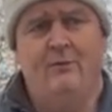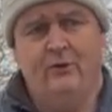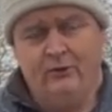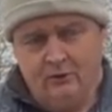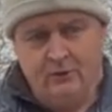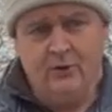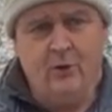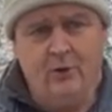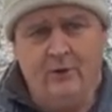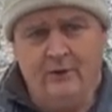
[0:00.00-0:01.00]
lost a lot of
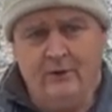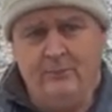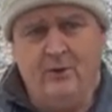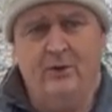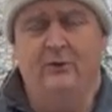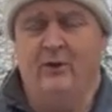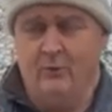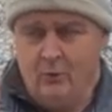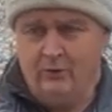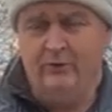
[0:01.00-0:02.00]
colonies because there
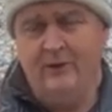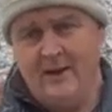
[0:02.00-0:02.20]
wasn't